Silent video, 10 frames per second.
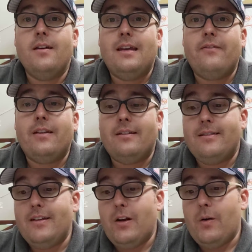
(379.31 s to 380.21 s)

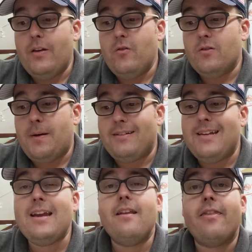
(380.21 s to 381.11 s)
given, you know, he was about
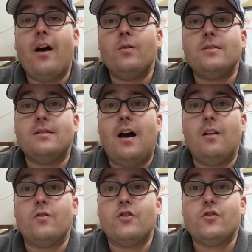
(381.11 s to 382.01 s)

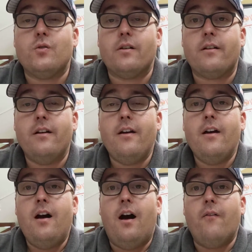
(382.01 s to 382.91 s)
$10,000 short
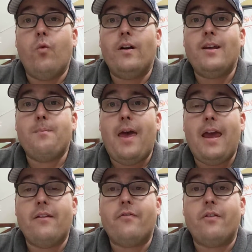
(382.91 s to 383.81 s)
of what he
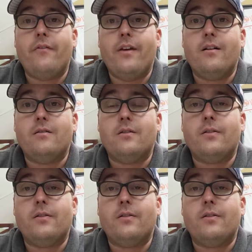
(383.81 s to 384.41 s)
paid for the vehicle.